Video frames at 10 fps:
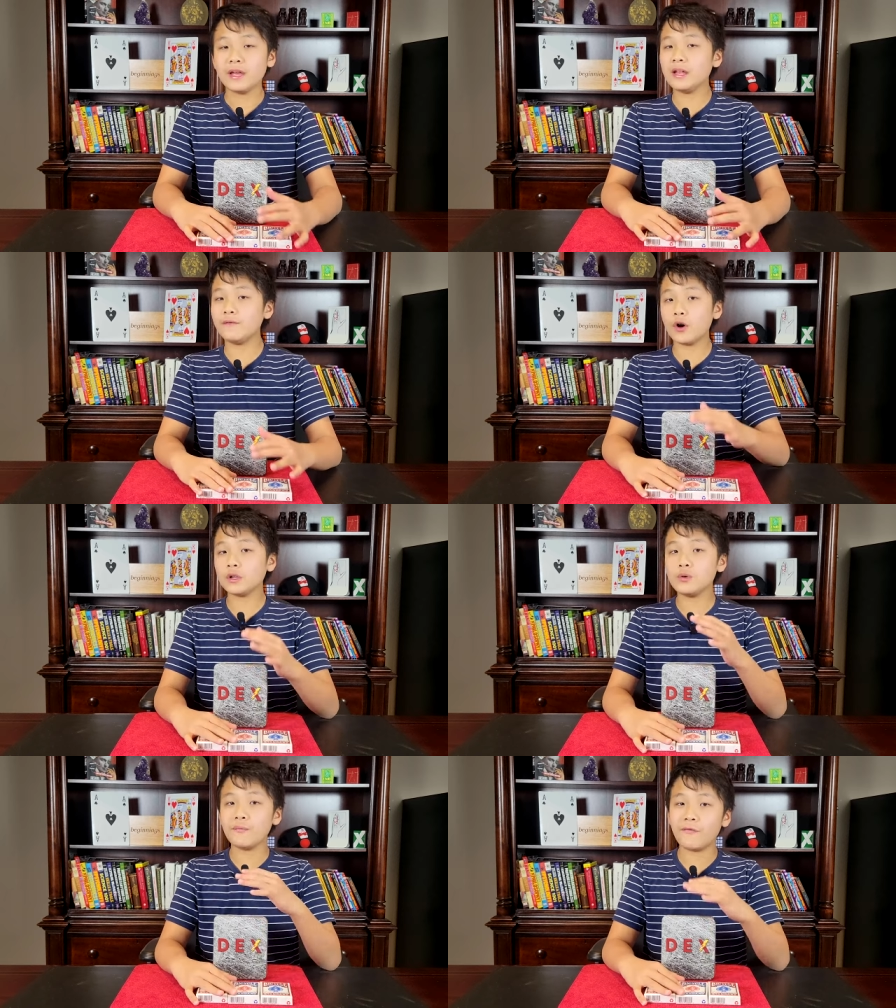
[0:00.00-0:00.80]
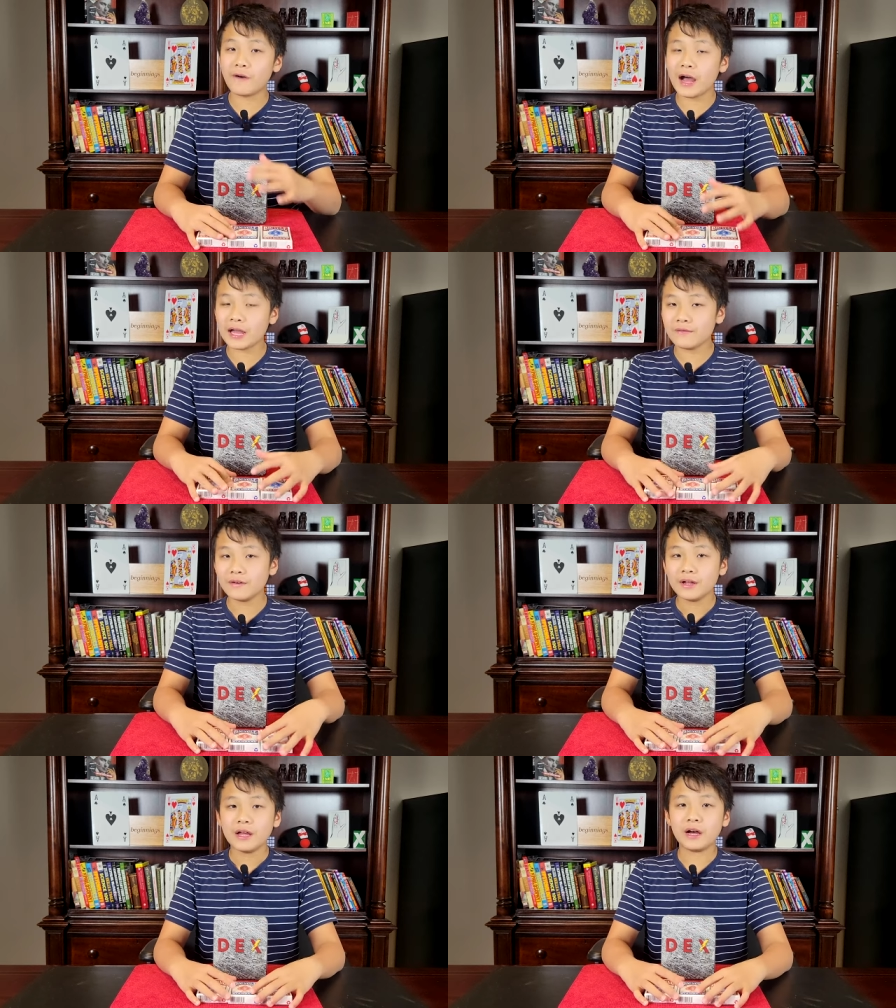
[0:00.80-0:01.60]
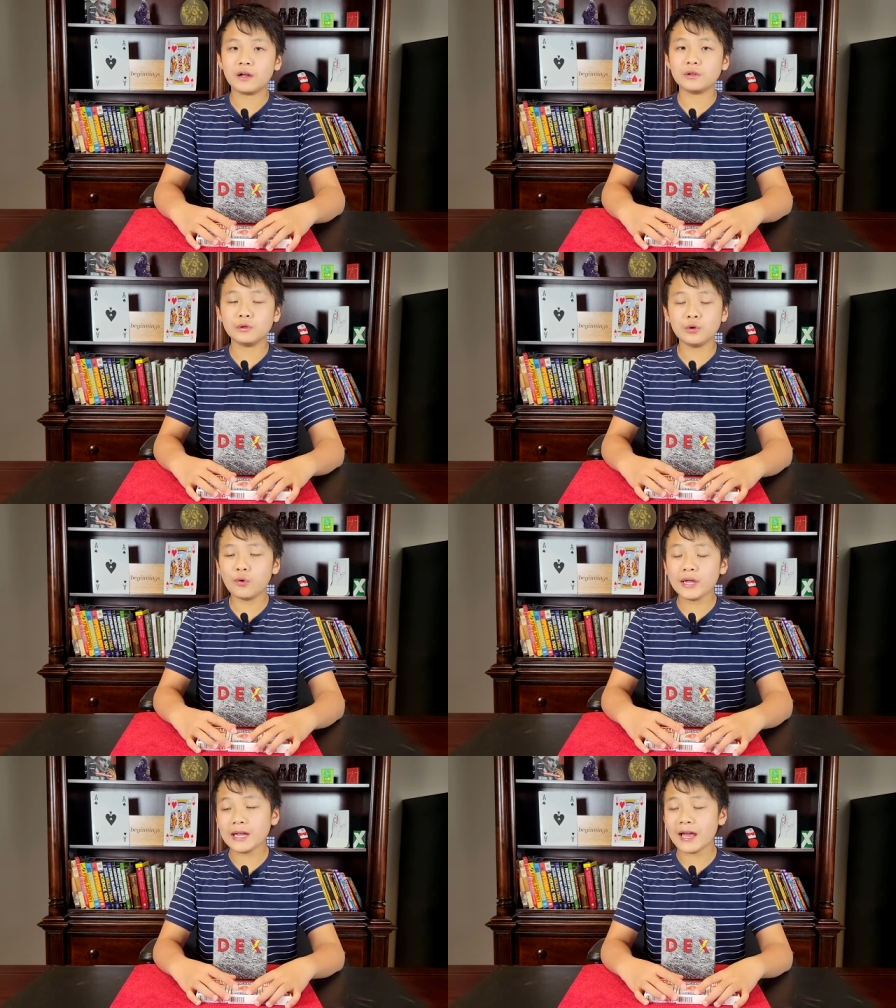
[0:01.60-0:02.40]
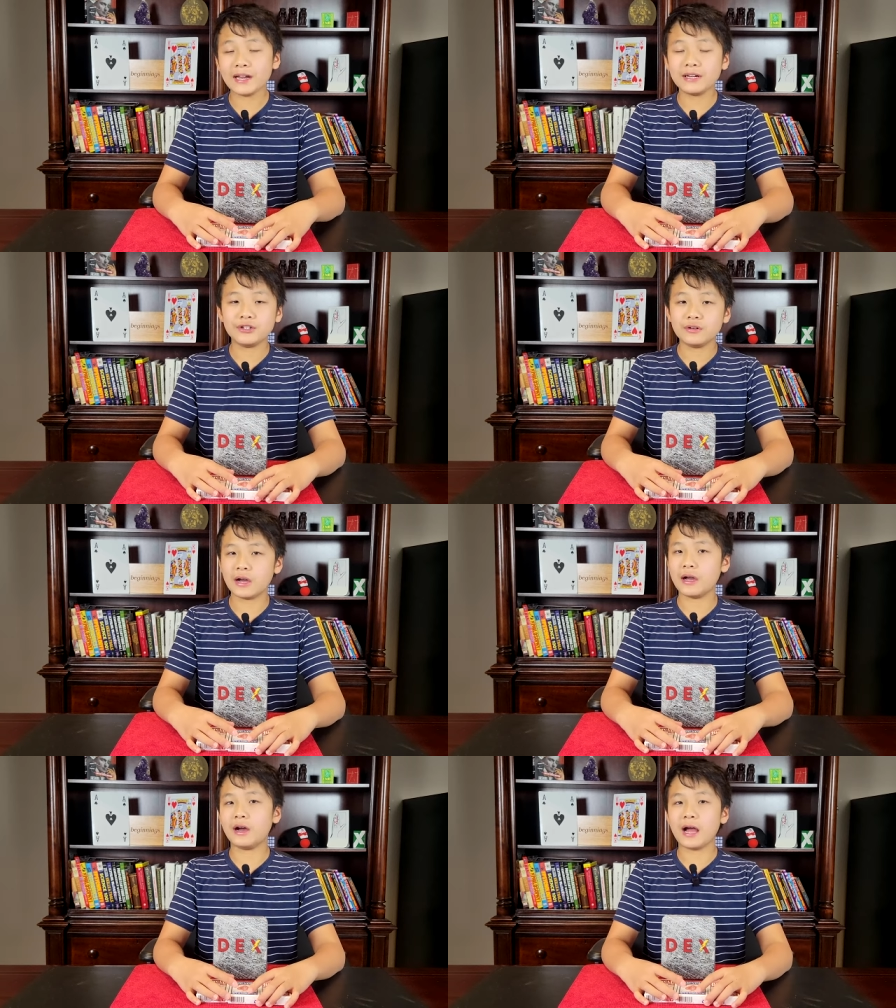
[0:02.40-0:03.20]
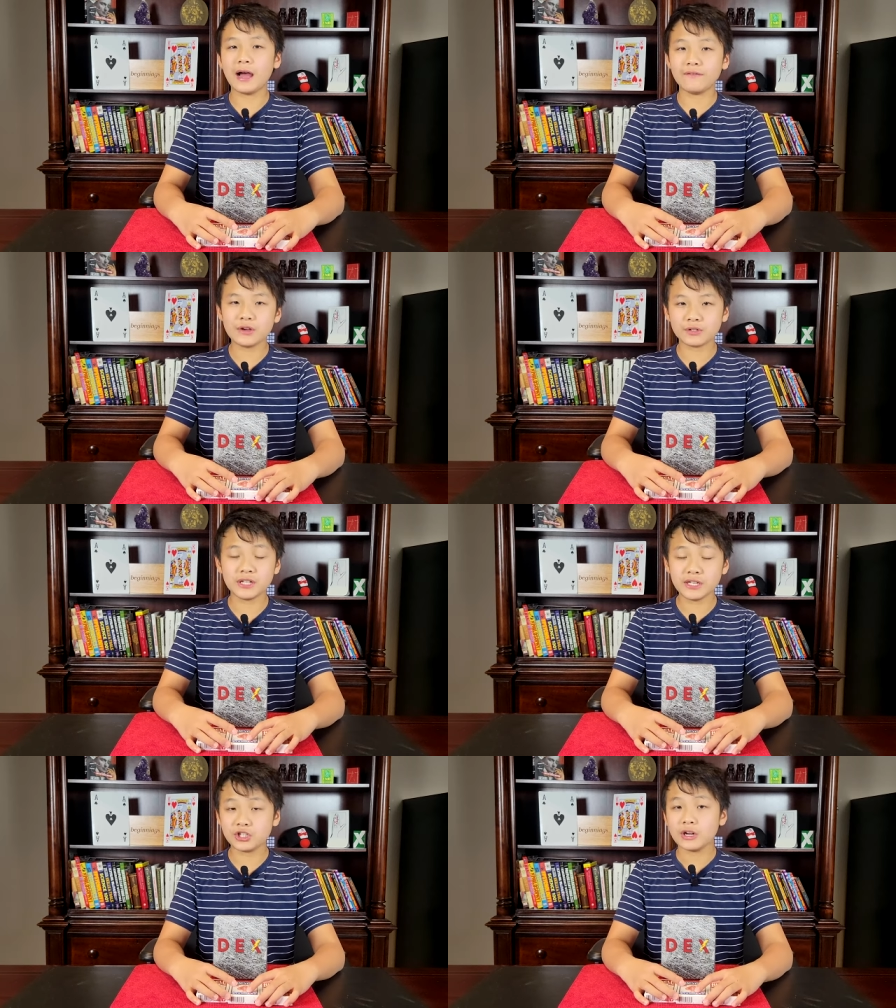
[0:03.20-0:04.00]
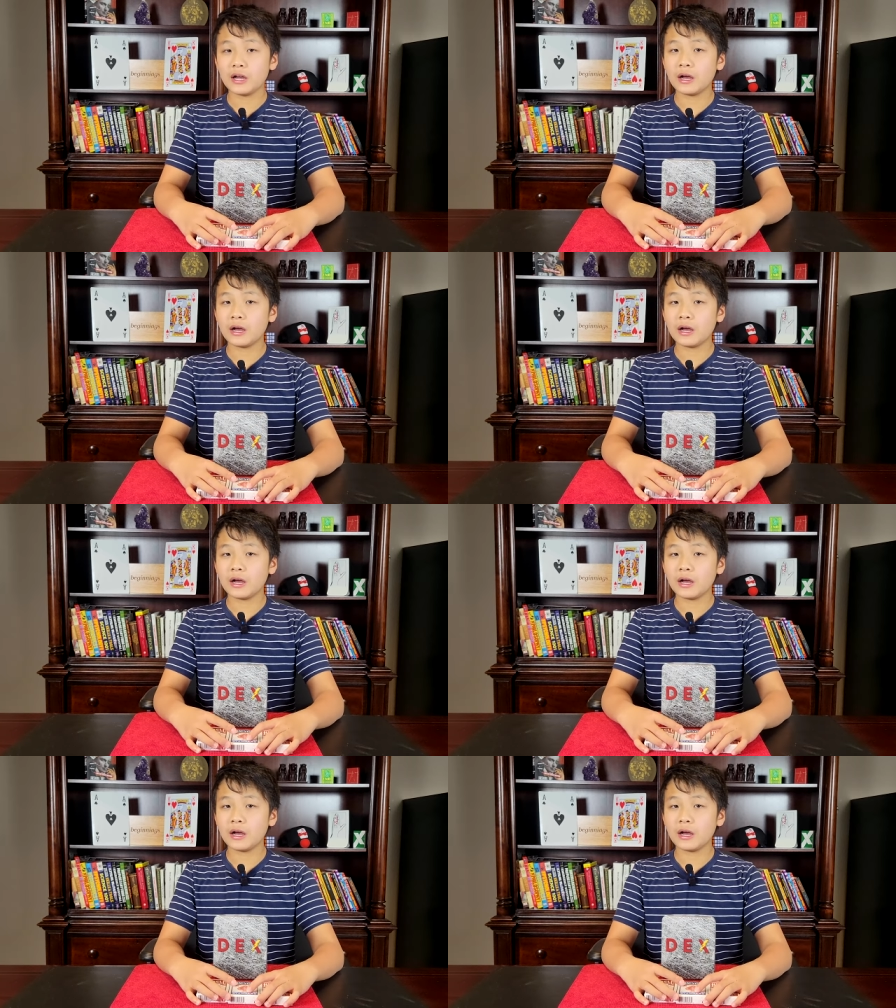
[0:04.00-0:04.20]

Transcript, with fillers: In volume five, uh, Lloyd and uh, Javier teach